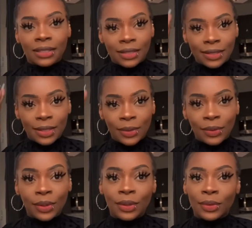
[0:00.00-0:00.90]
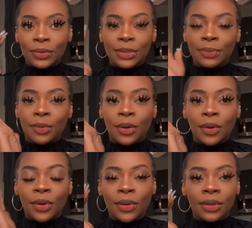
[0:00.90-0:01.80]
these cute little
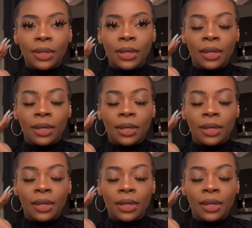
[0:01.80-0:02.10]
small,